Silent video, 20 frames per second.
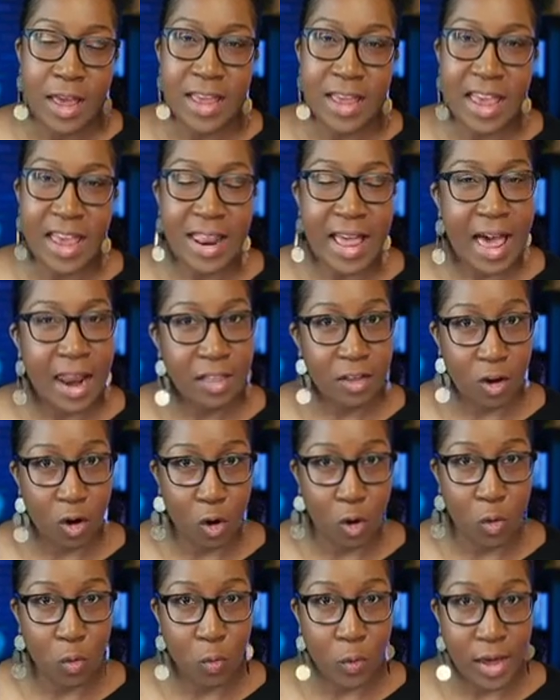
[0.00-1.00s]
get out of their
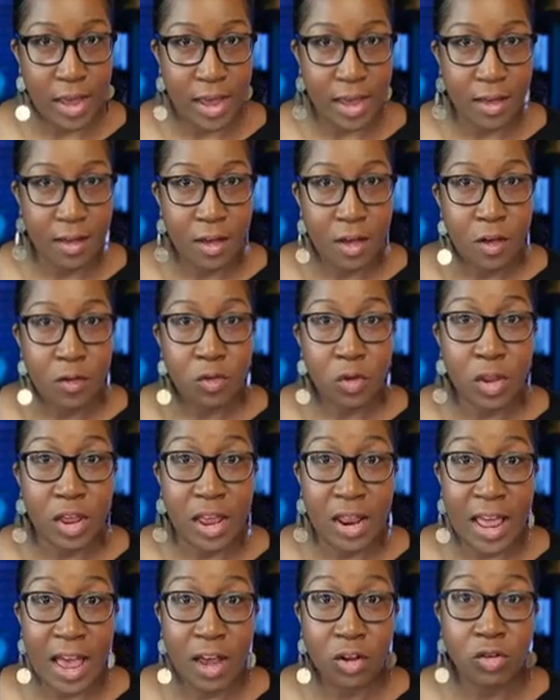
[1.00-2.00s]
own way so they
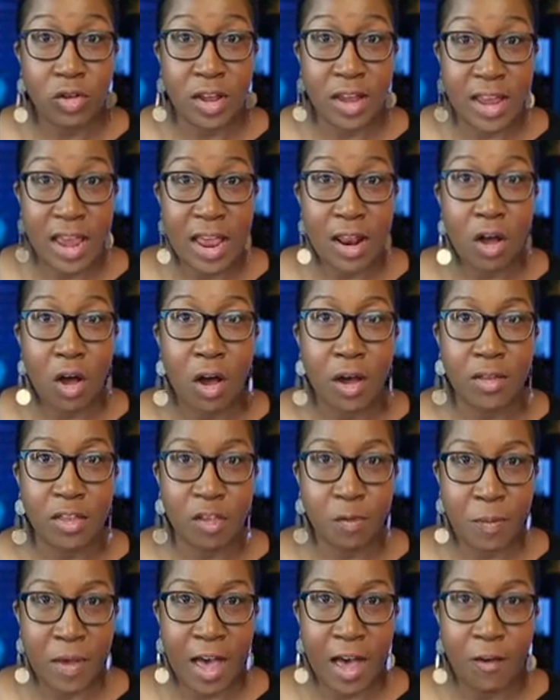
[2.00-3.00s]
can actually get on
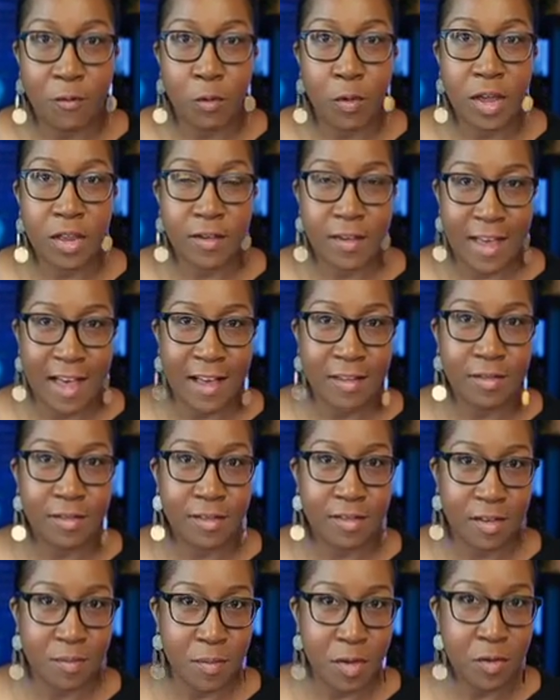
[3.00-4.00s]
this pathway to
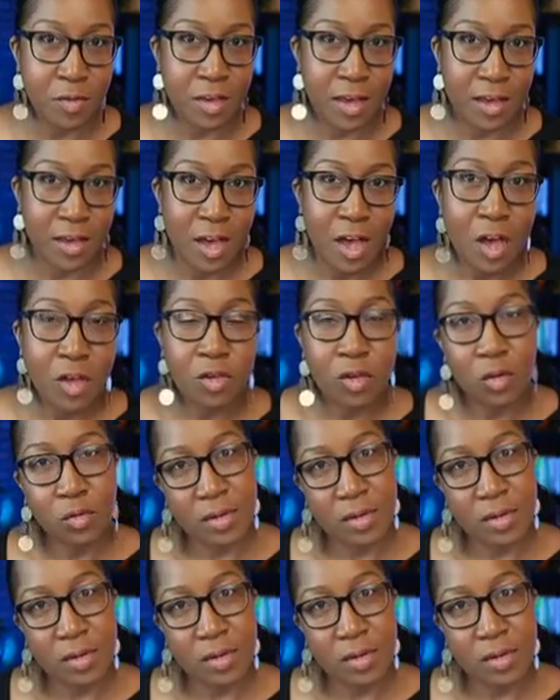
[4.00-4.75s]
excellence in music. So